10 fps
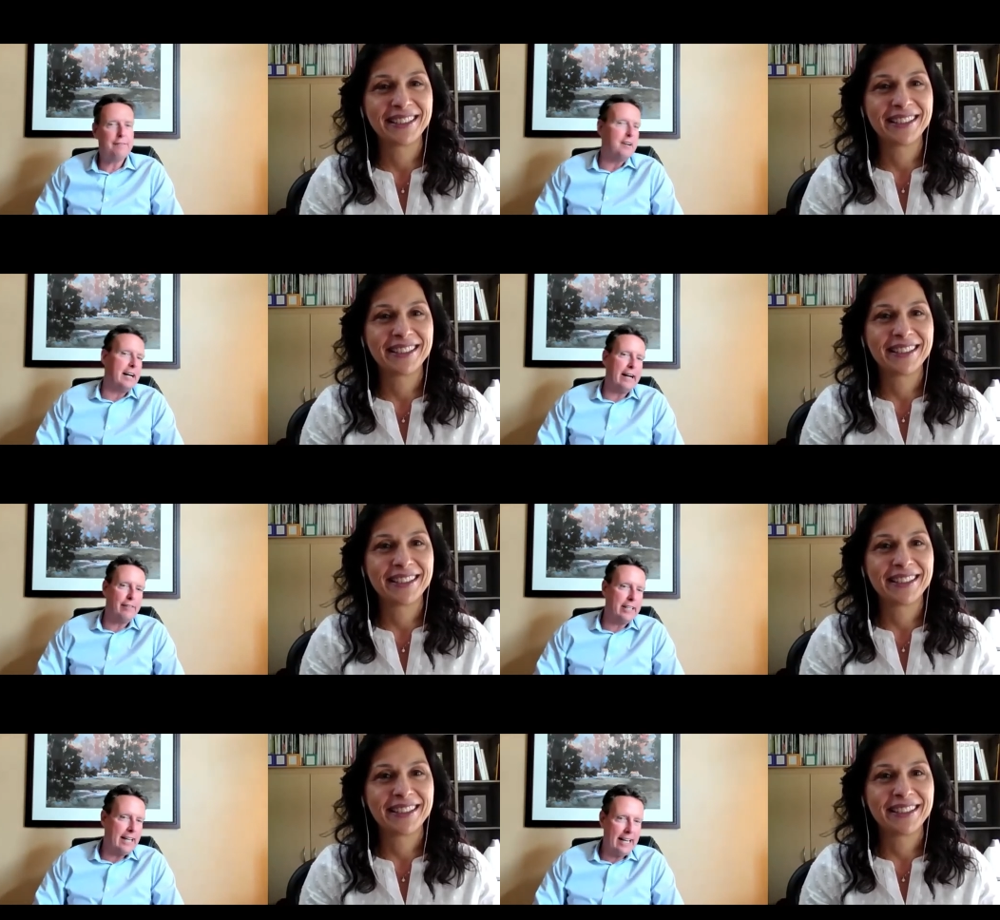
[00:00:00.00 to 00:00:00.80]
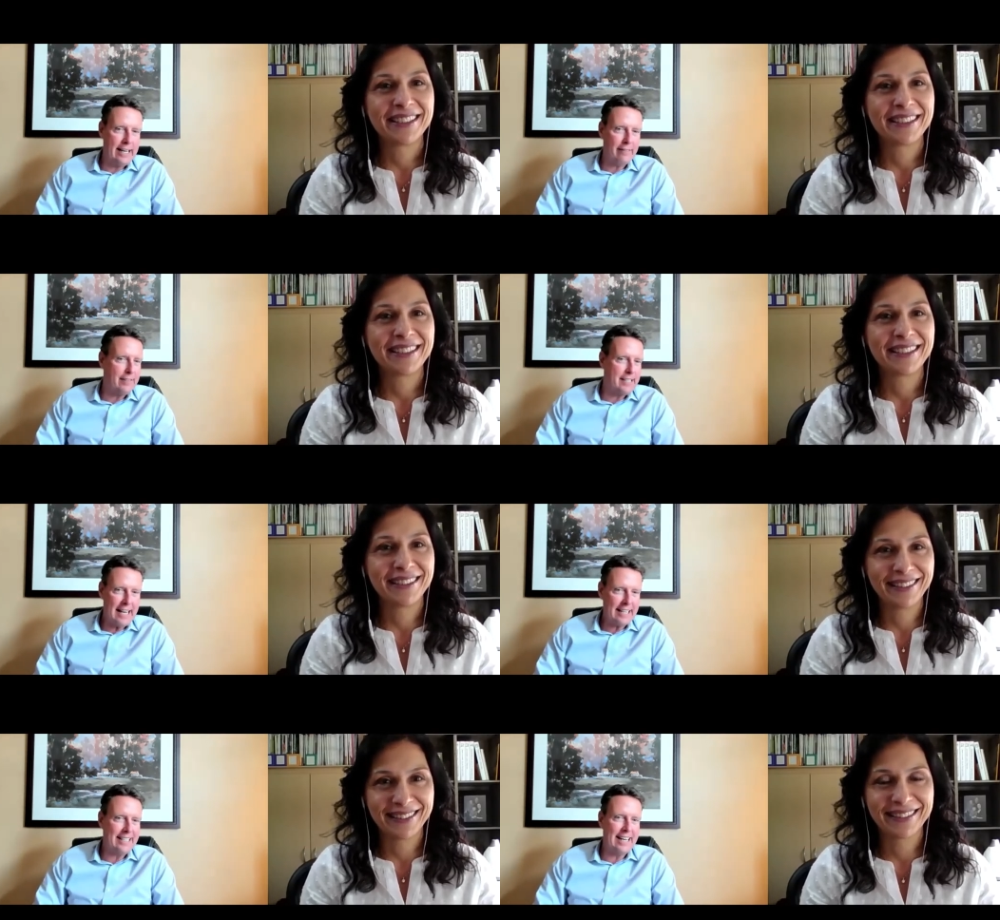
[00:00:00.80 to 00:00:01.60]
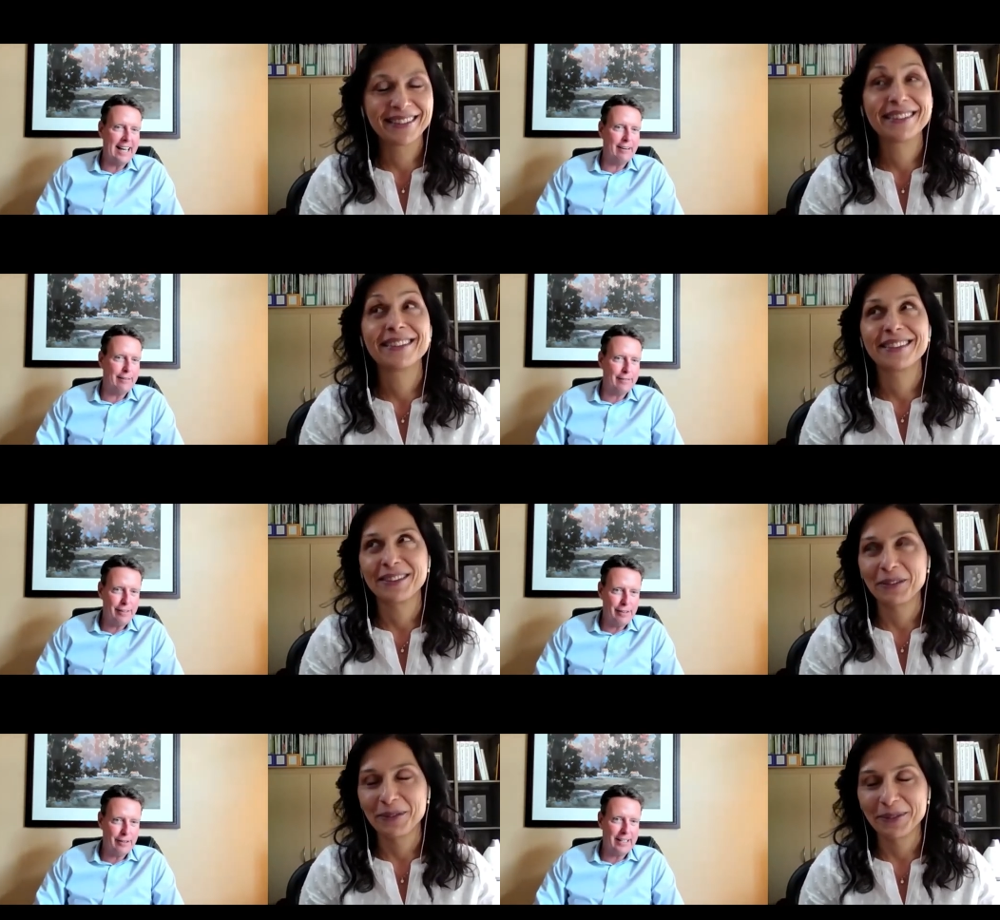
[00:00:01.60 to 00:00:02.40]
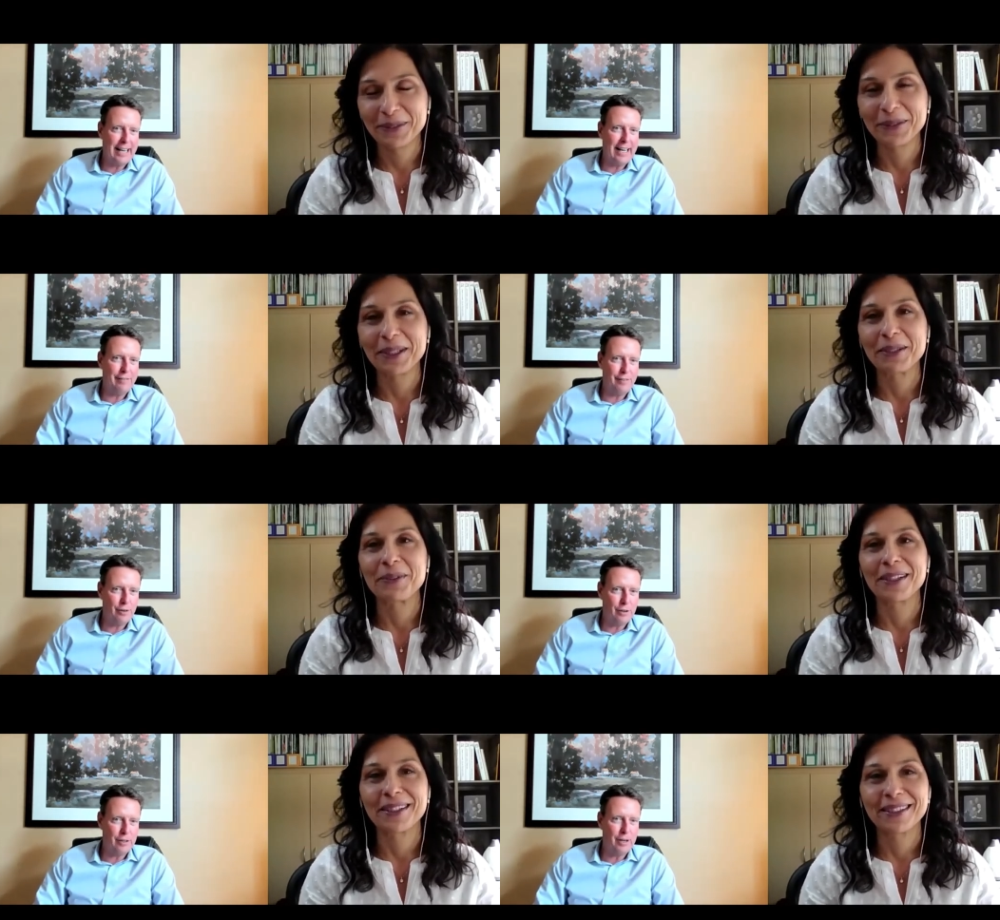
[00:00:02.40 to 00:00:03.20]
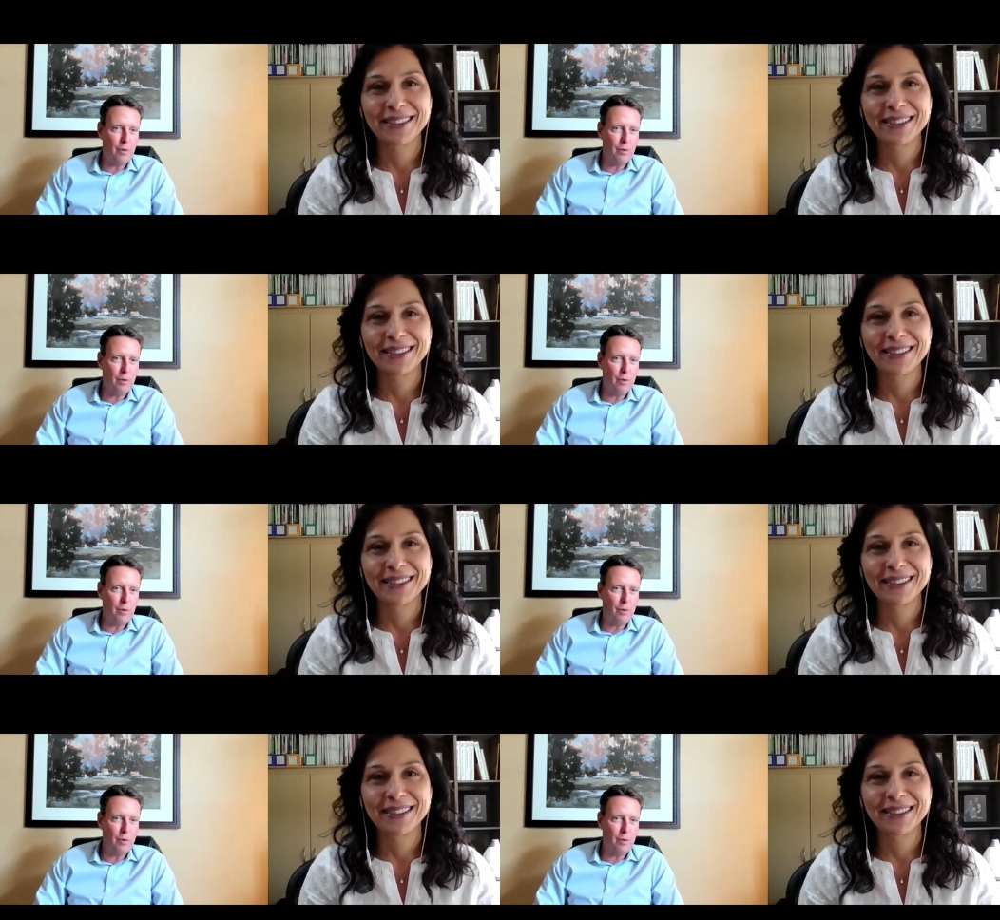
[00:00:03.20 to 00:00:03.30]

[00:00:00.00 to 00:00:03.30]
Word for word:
Speaker 1: not every day, every second day or every third day for sure.